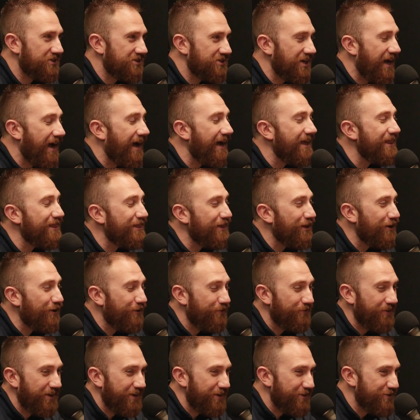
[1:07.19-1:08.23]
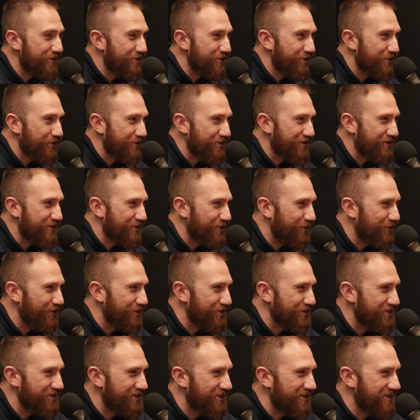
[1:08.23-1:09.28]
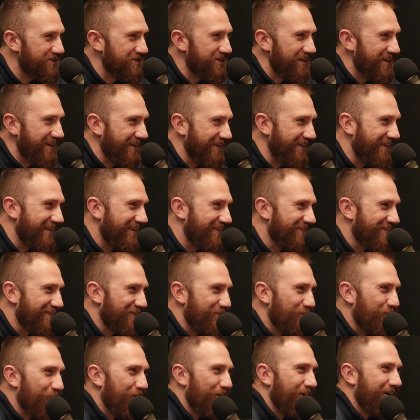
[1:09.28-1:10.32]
I love that you chose soul searching as the word.